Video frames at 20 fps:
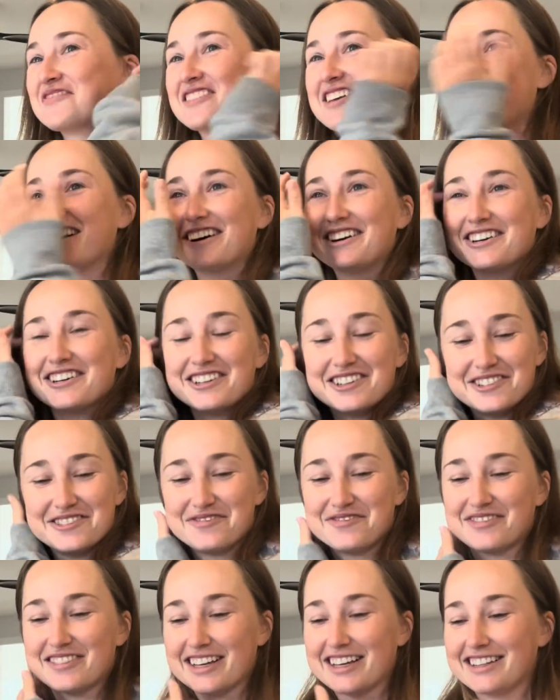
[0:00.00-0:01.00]

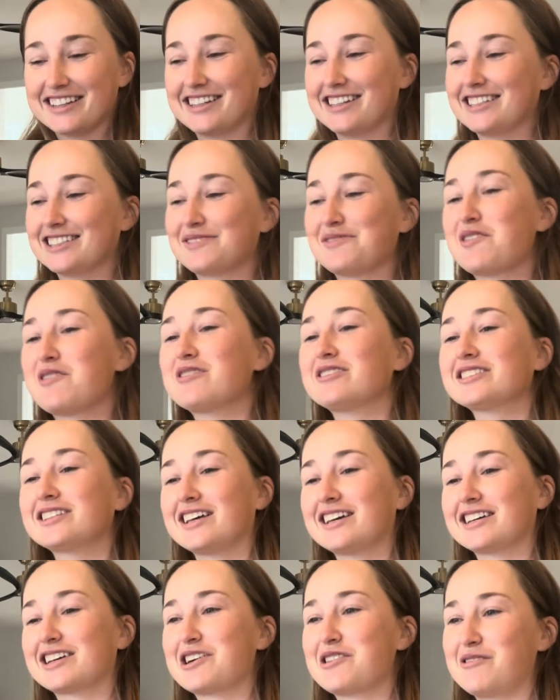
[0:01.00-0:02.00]
And then as far as
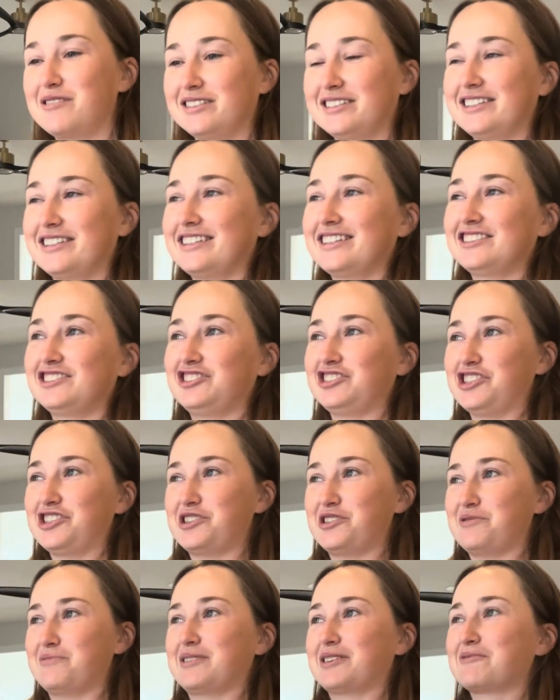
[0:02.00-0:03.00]
like going to the
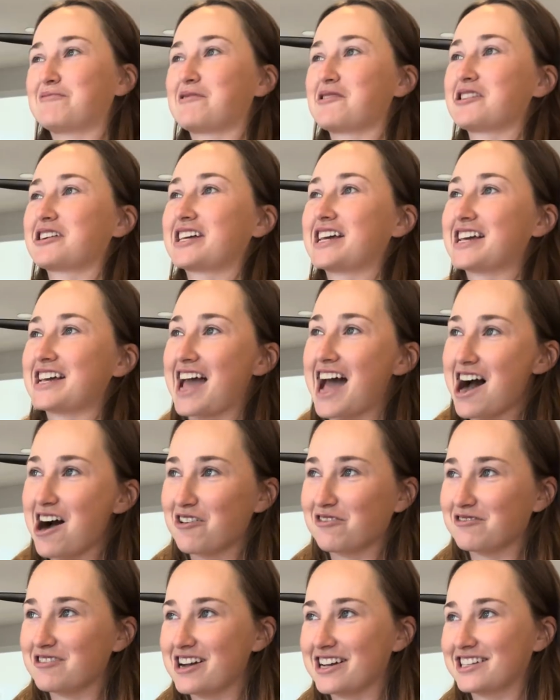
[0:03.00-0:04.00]
gym and working
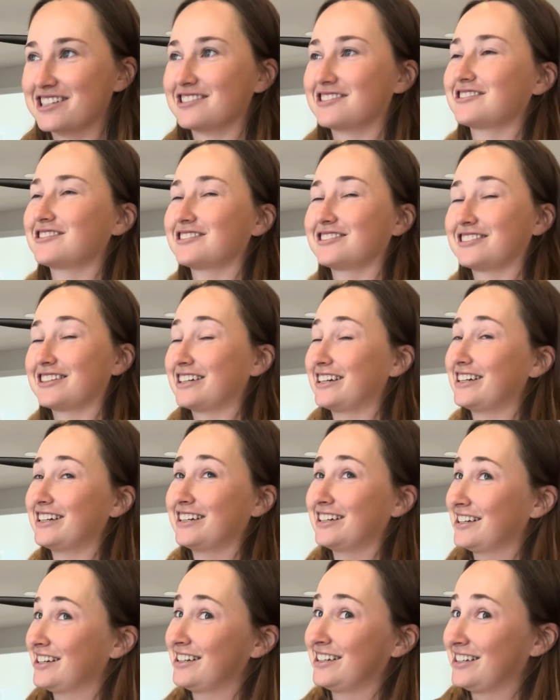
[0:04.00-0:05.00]
out
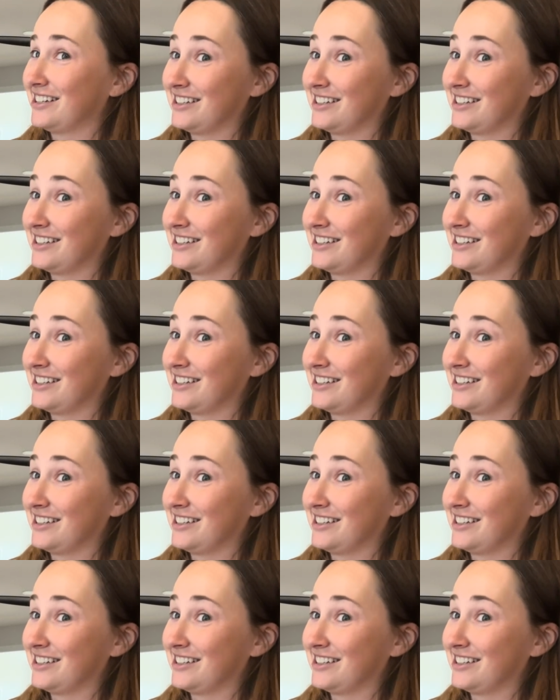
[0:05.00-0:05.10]
regularly,